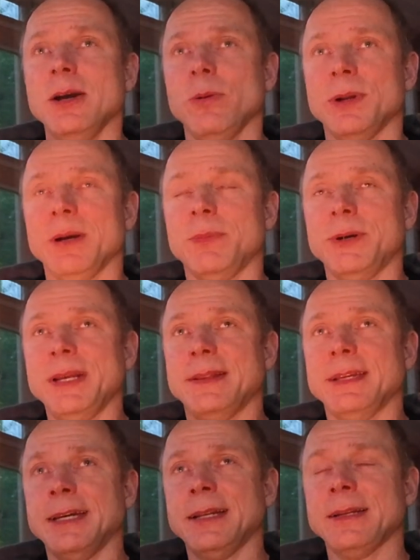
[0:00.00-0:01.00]
when I
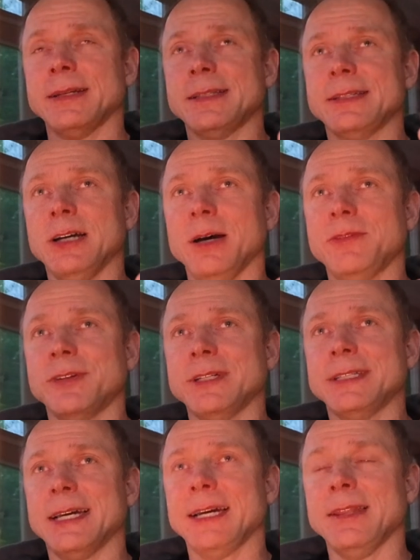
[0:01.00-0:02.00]
breathed in, I stopped for a
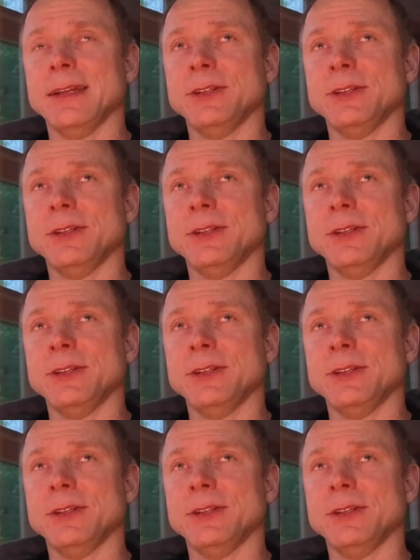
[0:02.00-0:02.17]
second,